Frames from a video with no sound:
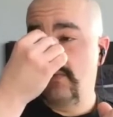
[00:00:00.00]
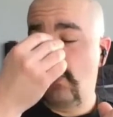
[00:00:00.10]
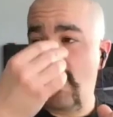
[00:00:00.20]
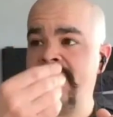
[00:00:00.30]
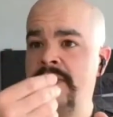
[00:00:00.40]

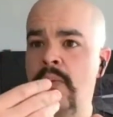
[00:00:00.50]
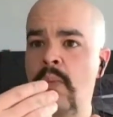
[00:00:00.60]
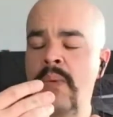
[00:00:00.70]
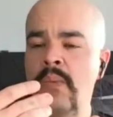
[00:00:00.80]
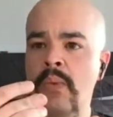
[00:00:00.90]

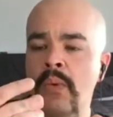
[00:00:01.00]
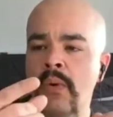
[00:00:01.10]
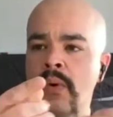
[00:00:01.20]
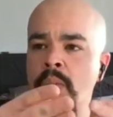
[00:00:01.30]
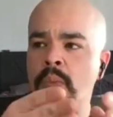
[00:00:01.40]

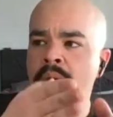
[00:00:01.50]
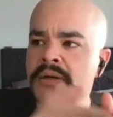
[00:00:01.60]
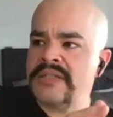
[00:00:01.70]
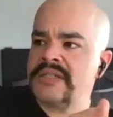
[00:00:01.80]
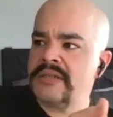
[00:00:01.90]
Where
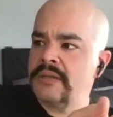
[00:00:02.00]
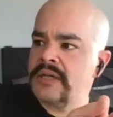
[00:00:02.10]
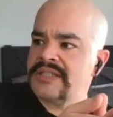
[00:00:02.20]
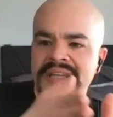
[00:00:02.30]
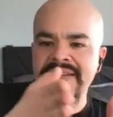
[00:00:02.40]
does,
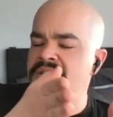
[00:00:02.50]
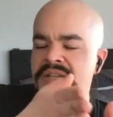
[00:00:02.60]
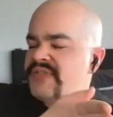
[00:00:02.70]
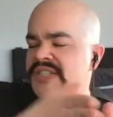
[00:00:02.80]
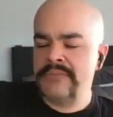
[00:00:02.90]
because
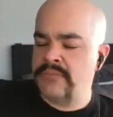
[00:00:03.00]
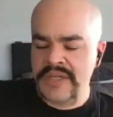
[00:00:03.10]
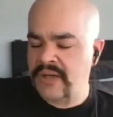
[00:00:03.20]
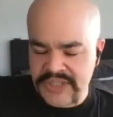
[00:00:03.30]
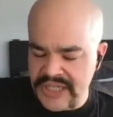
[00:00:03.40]
I'm seeing,
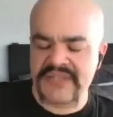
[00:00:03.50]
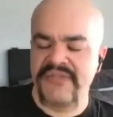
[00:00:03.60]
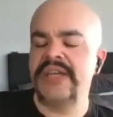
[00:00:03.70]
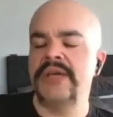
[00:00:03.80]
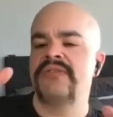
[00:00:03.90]
you know, tons of
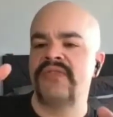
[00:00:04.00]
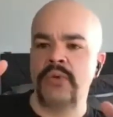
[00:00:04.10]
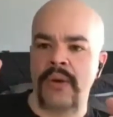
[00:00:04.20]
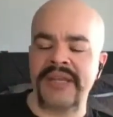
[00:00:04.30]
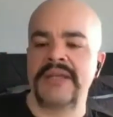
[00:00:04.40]
videos of
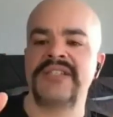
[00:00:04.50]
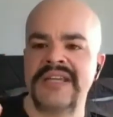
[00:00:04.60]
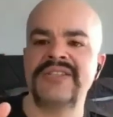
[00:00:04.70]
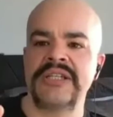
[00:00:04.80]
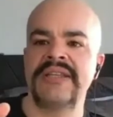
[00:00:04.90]
you. I mean,
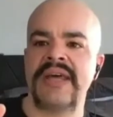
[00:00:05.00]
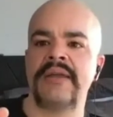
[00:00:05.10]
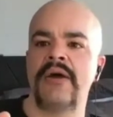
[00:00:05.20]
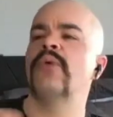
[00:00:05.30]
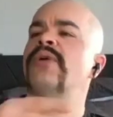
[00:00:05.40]
essentially
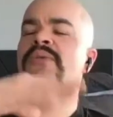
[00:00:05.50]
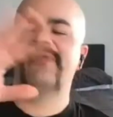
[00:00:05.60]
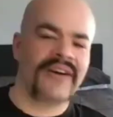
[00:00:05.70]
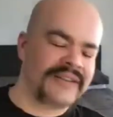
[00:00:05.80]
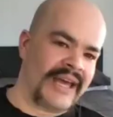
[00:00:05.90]
that, oh no,
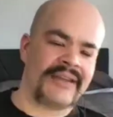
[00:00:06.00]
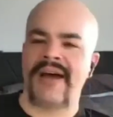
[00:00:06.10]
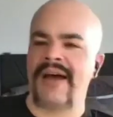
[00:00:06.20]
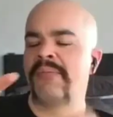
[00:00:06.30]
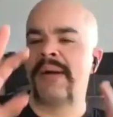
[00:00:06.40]
fuck that.
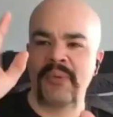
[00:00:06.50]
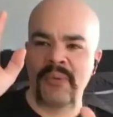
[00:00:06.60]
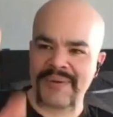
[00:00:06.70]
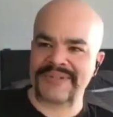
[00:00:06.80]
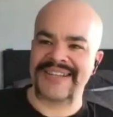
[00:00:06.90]
I remember
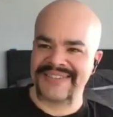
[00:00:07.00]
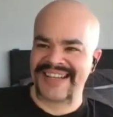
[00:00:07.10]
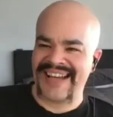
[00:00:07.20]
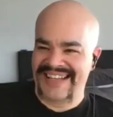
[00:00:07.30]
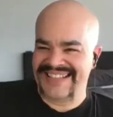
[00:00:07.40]
what I was going
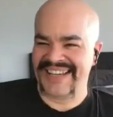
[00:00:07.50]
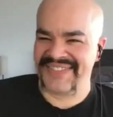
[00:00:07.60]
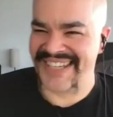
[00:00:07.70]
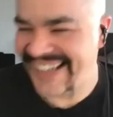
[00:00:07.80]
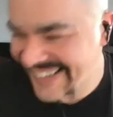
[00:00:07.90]
to goddamn say.